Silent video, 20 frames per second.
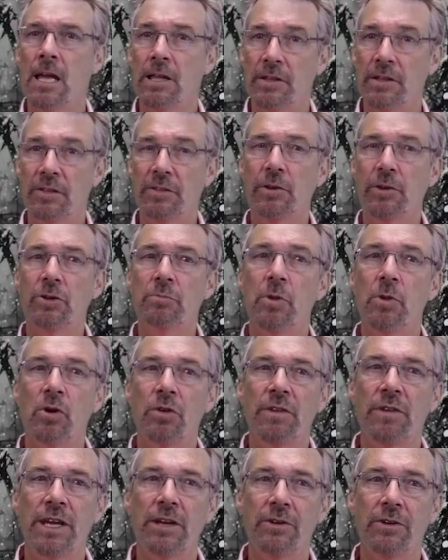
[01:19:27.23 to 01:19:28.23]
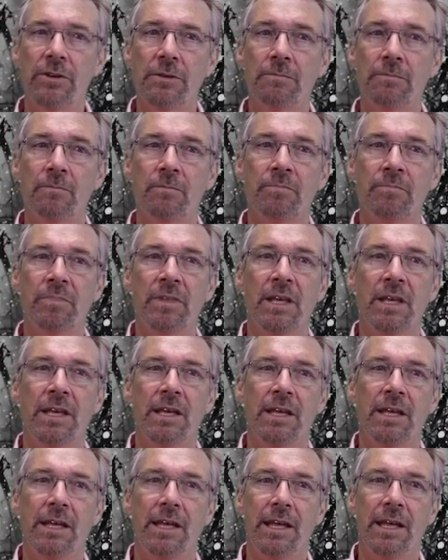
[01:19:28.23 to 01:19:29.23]
The third motivator
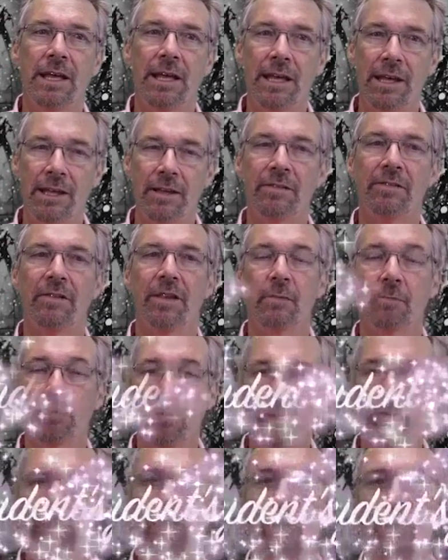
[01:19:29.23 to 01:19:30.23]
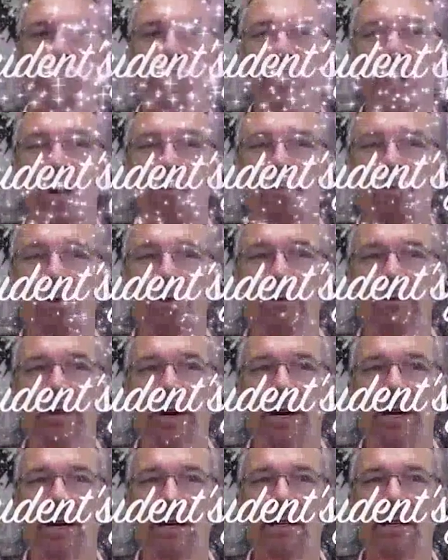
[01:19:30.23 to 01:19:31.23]
is improving their job
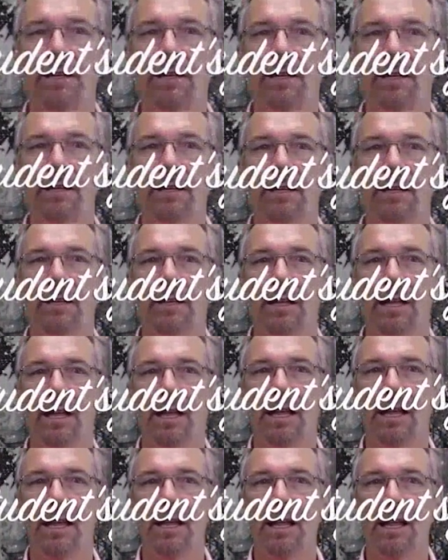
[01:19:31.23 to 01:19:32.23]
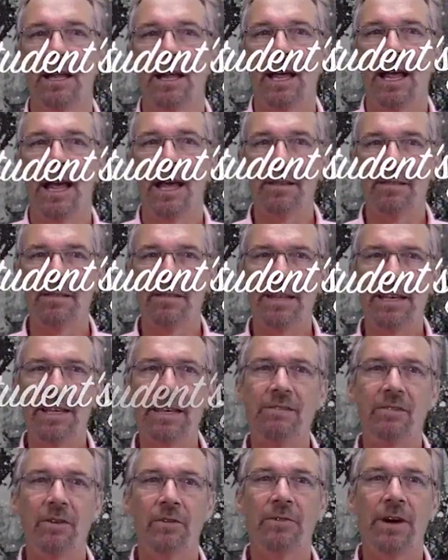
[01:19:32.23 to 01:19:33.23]
profile. As
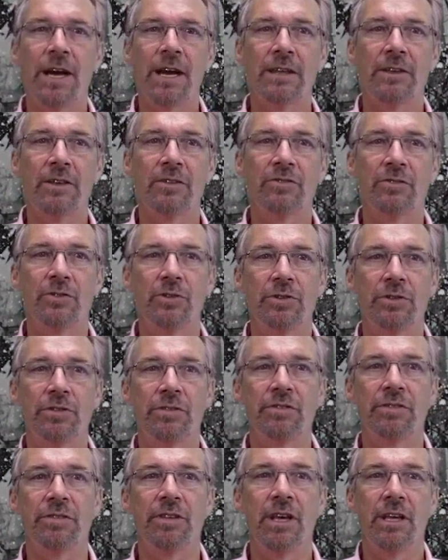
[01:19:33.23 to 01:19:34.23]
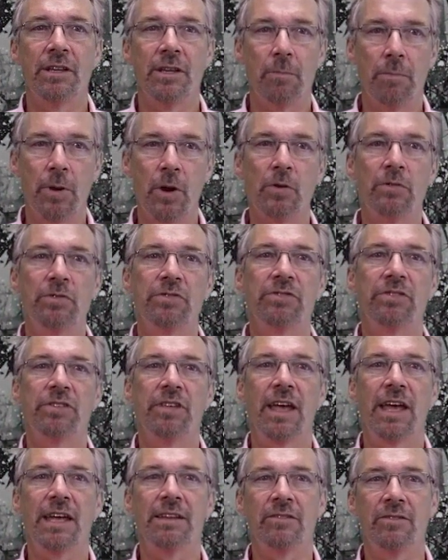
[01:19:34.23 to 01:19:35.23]
these are final year students, the posts
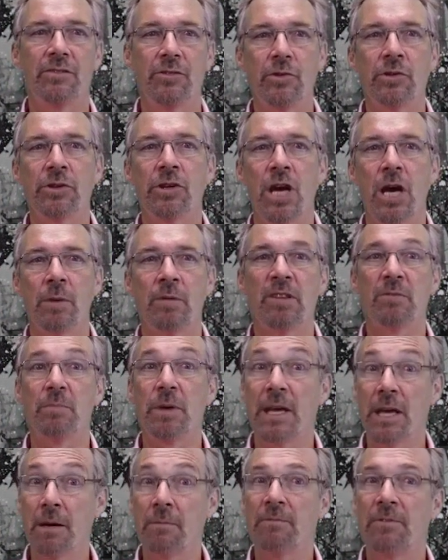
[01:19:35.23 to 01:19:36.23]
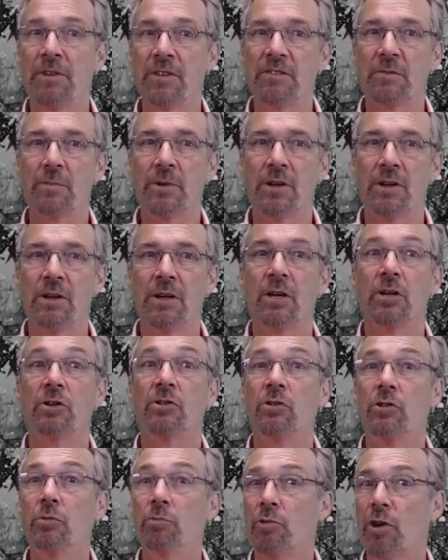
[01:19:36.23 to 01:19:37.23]
and student comments become visible
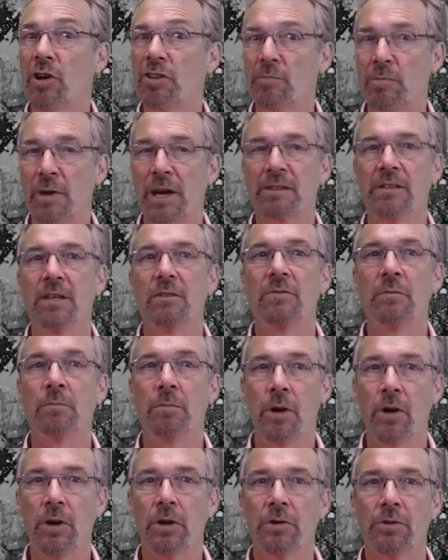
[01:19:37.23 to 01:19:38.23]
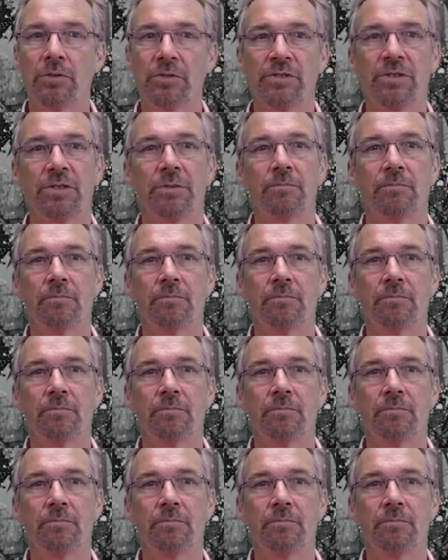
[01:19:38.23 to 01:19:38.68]
to prospective employers.